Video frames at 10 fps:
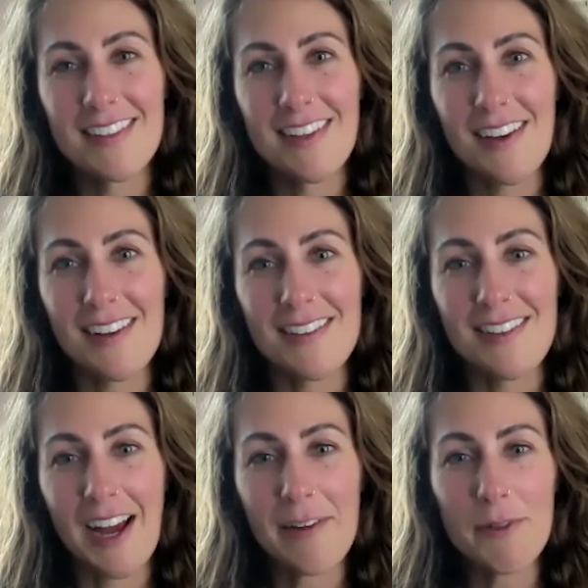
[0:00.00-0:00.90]
yeah.
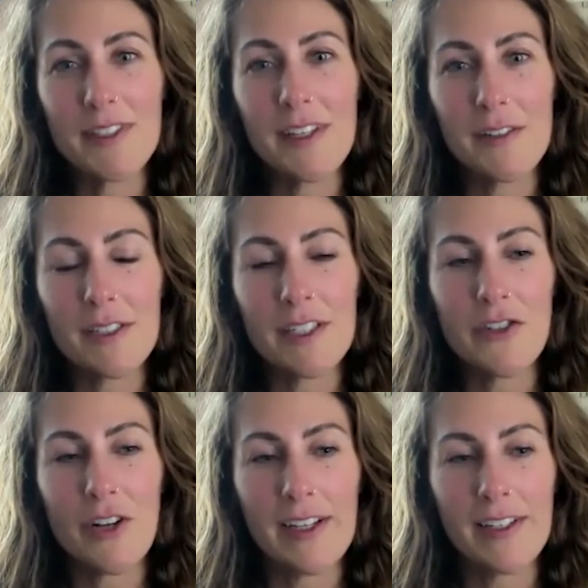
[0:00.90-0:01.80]
I was literally
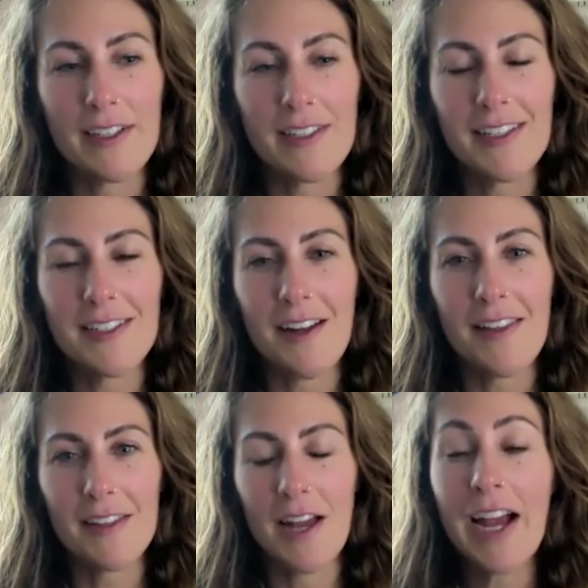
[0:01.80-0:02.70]
trying because I saw
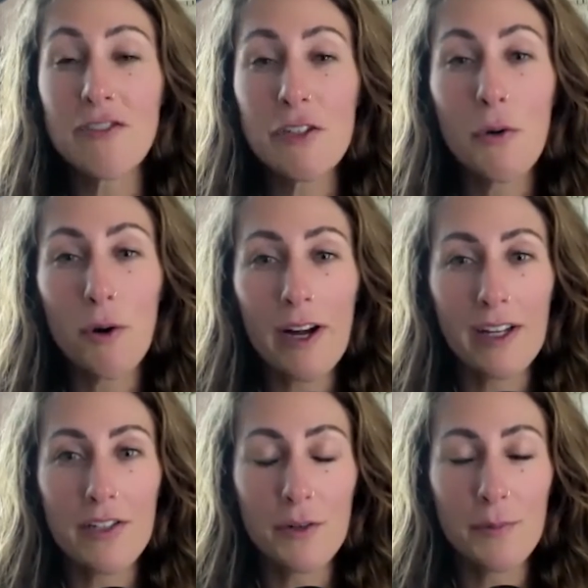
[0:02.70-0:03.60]
that actually Jorge
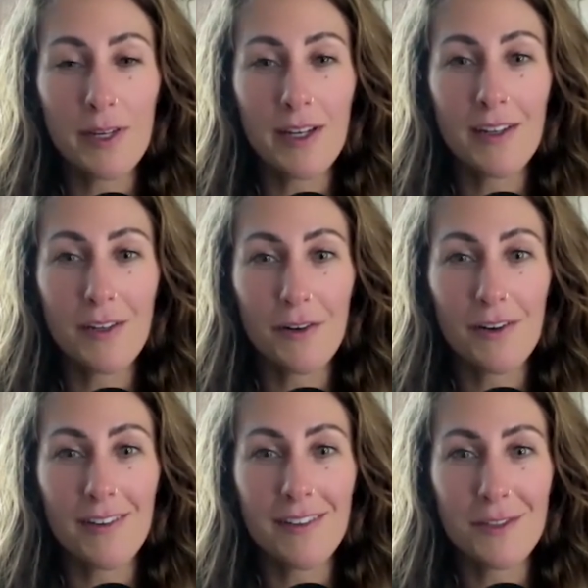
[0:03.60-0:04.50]
showed me
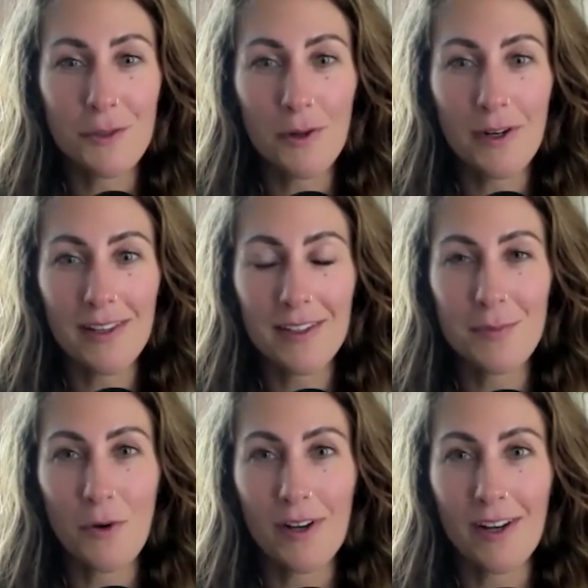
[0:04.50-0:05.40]
your story this
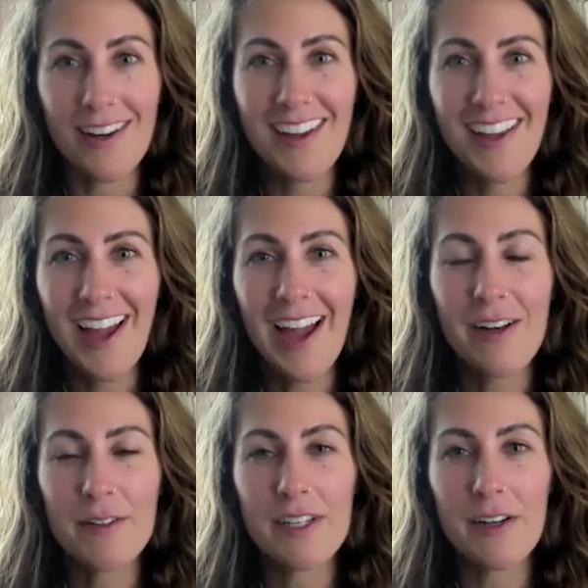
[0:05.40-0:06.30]
morning. And
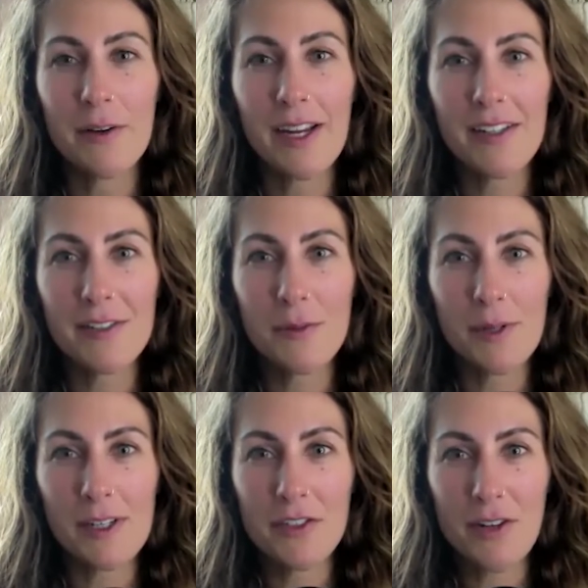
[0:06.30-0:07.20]
I was like, okay, so we're
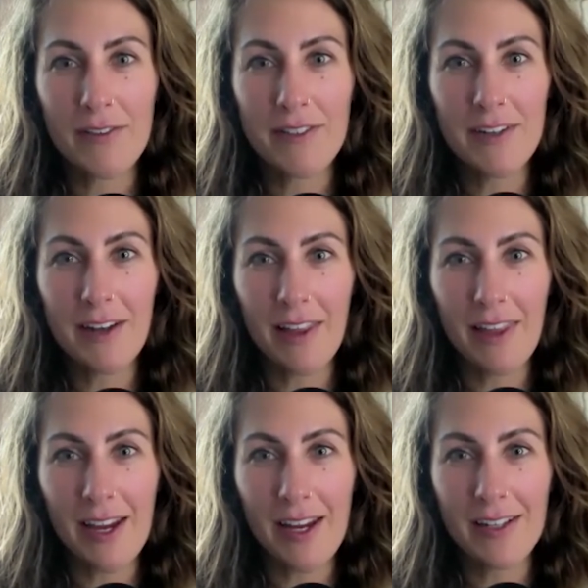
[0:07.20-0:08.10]
going to drive down to
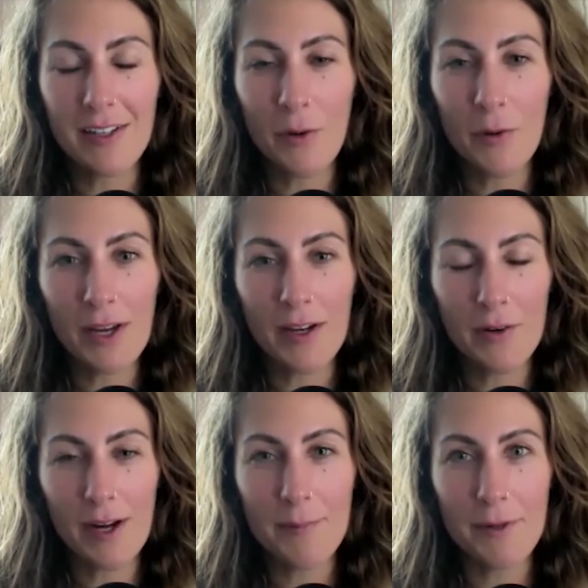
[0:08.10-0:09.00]
LA and go get
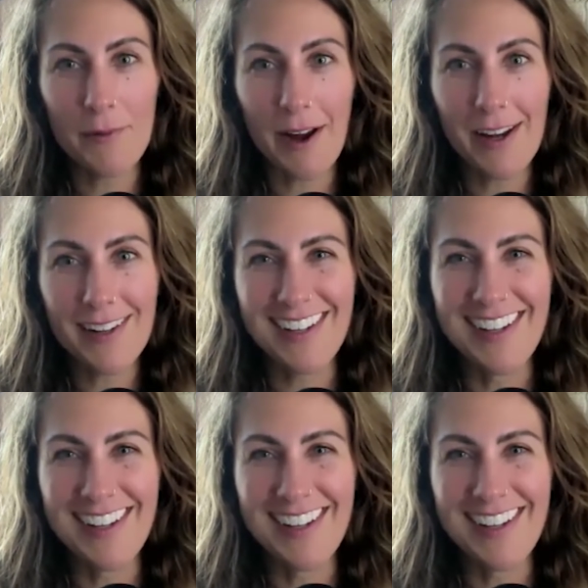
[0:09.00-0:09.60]
Kramer, right?